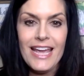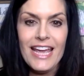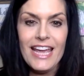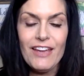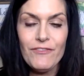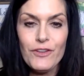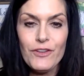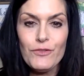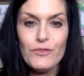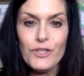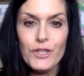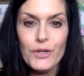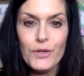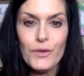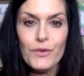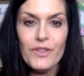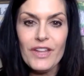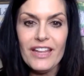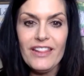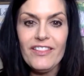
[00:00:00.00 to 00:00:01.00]
if you
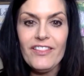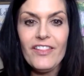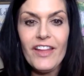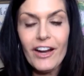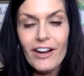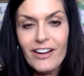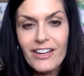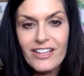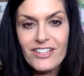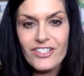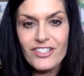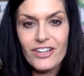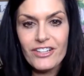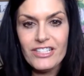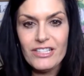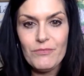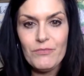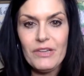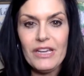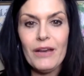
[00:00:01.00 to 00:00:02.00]
do, then they're going to start
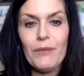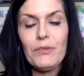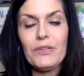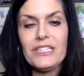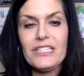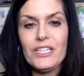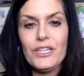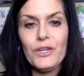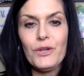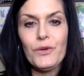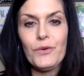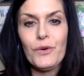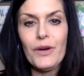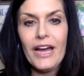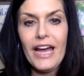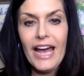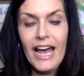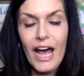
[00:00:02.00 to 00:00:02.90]
to be able to